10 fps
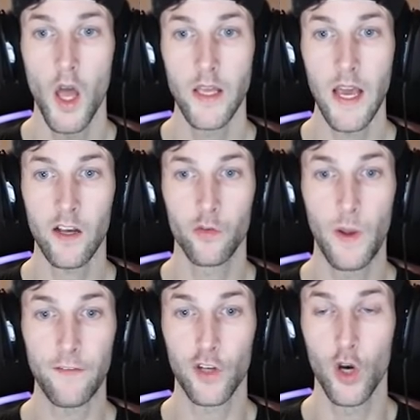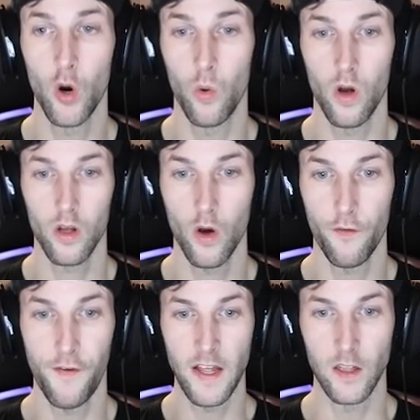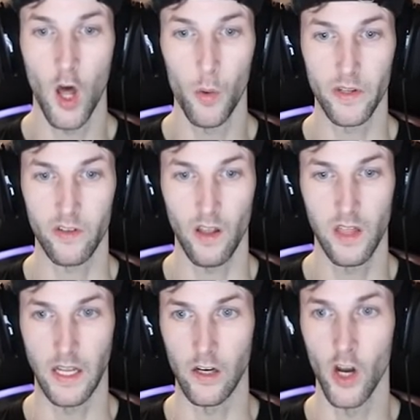Yeah, because we have to go fight Lois, I think.